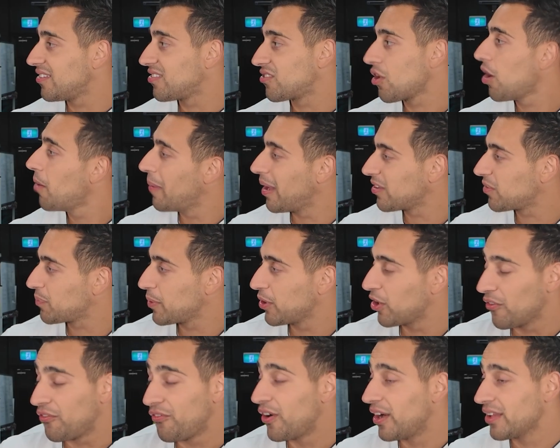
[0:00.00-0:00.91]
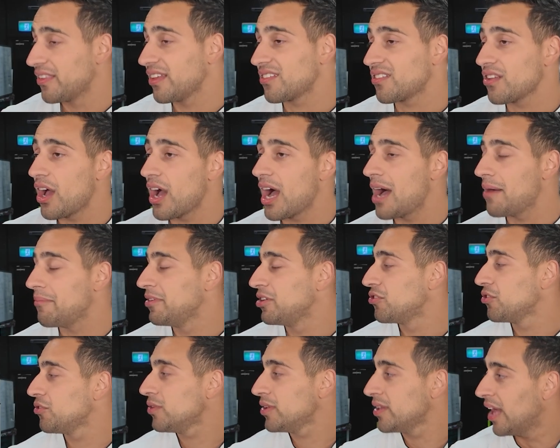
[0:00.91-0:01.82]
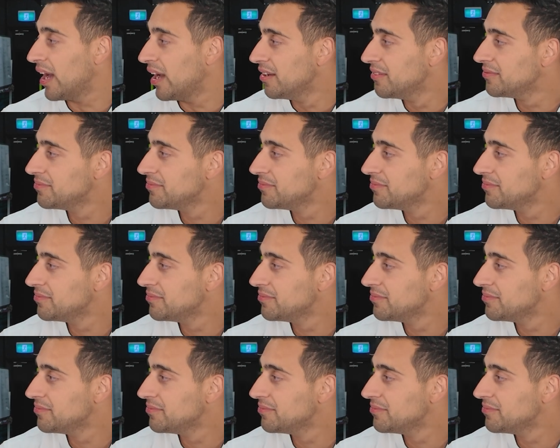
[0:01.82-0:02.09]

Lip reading: this Tom Aspinall fight. There's no harm in doing that.